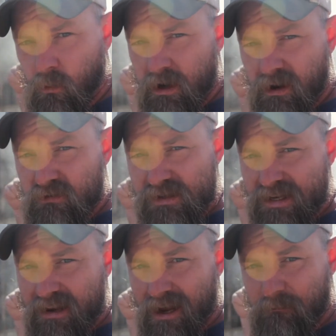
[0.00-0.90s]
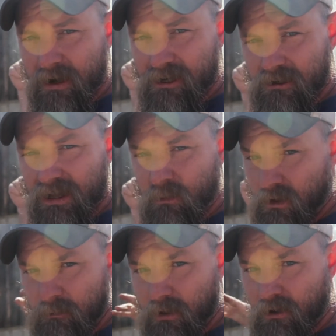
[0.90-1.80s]
whatever's in that barrel, I
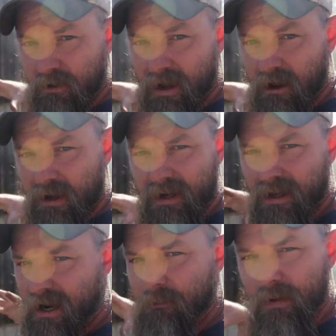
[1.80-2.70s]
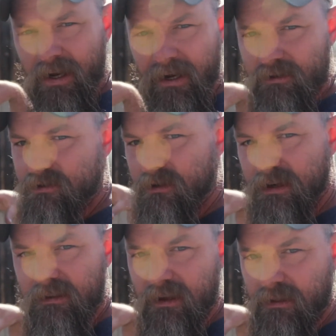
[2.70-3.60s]
want to burn out. Any kind of paints or
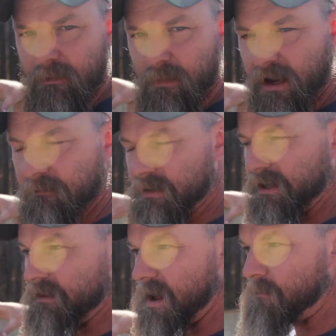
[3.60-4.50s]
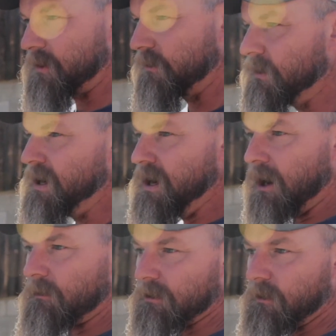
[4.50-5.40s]
anything that may have been in that barrel,
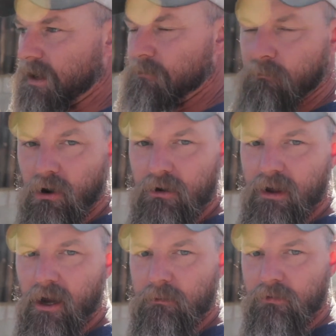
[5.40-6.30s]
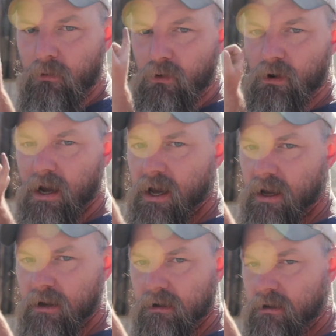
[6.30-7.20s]
I want to go ahead and burn out before
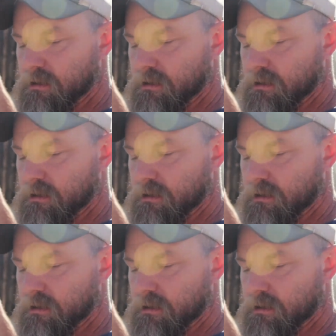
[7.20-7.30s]
I